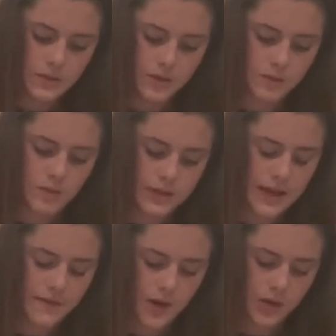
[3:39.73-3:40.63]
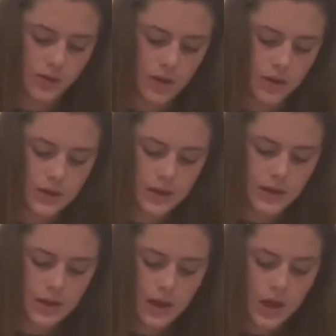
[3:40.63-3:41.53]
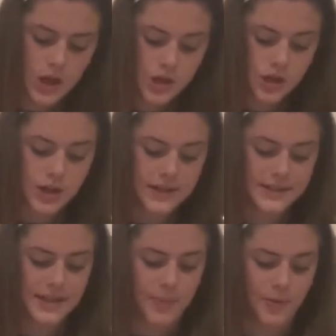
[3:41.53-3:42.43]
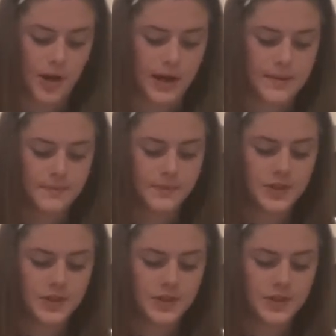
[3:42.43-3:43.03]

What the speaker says: which won't take very long, you're gonna separate it.